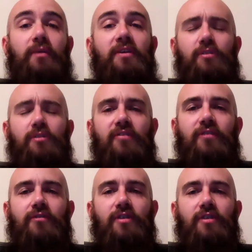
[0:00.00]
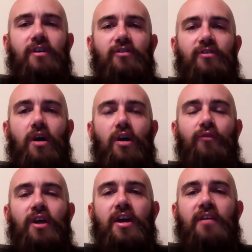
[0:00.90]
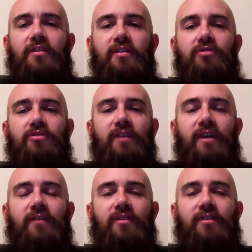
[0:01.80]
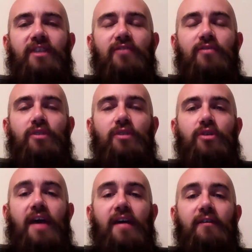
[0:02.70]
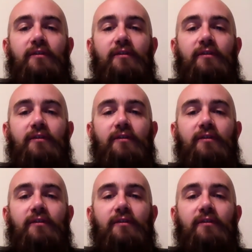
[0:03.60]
in 2011, 2012, they used a lot of heavy sets where you'd have,